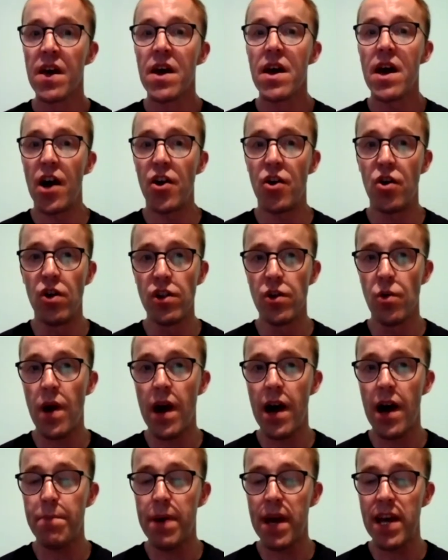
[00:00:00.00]
And all the
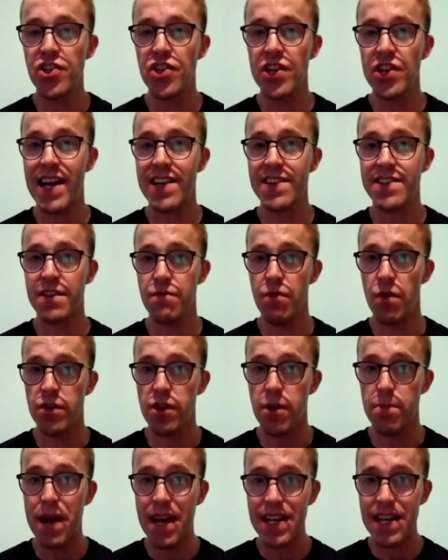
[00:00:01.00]
while, the patient has their own
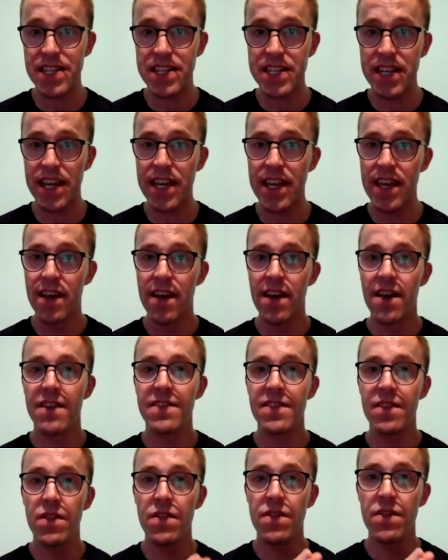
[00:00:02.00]
capacity.
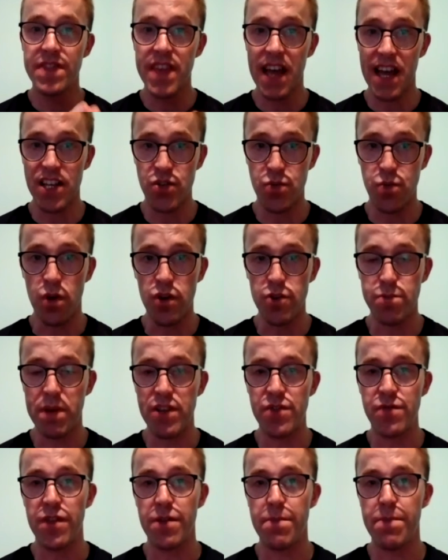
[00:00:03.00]
That's what's
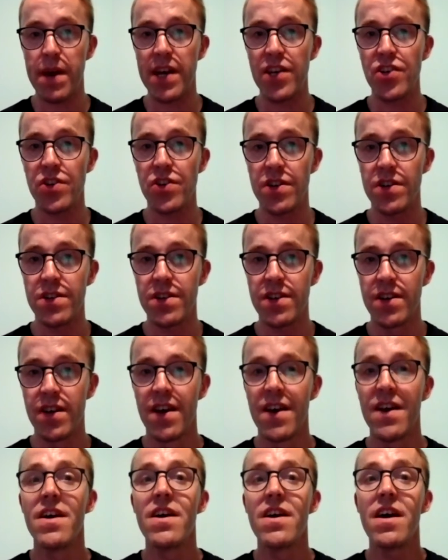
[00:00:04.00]
best for the patient.
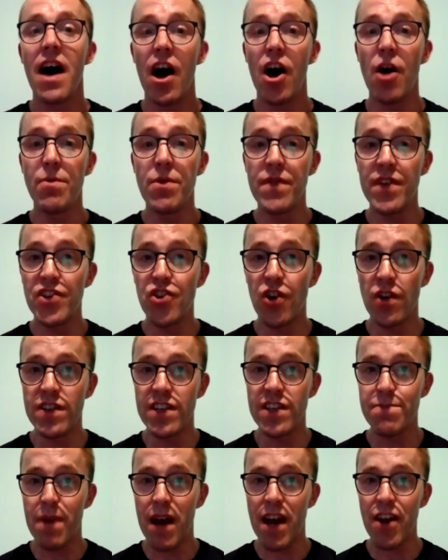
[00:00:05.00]
I hope you've enjoyed
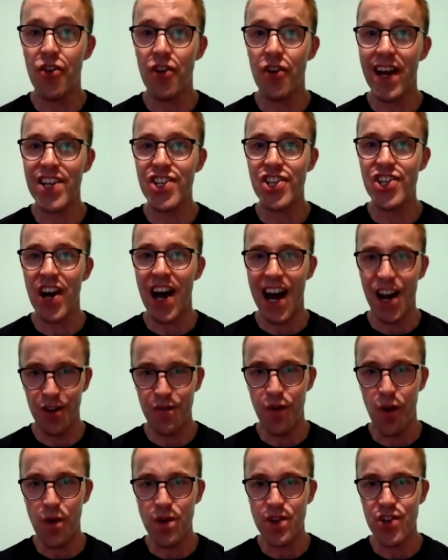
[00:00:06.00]
this micro lecture. I look
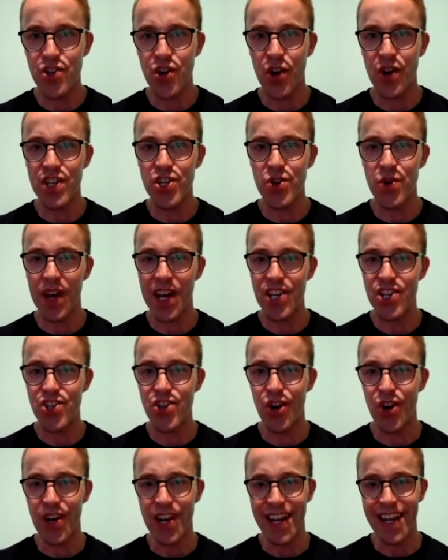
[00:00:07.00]
forward to talking to you again
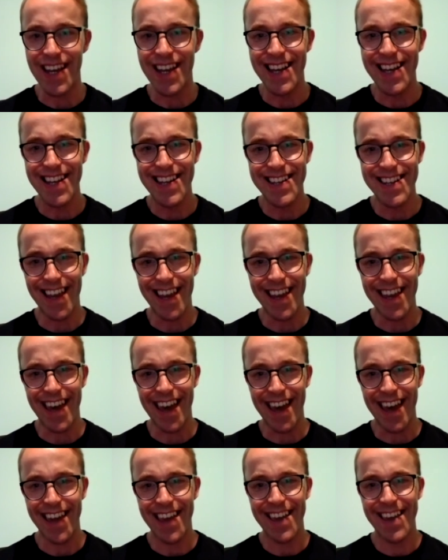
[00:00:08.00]
shortly. Take
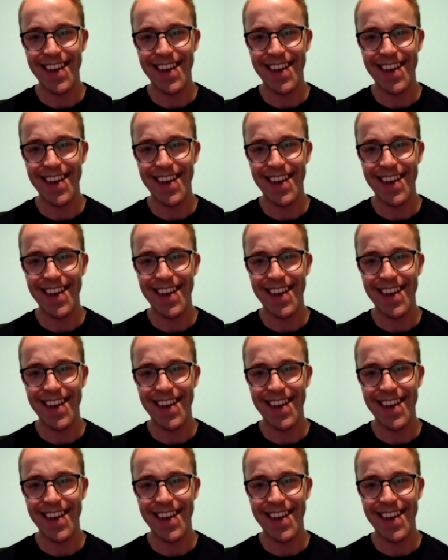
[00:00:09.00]
care.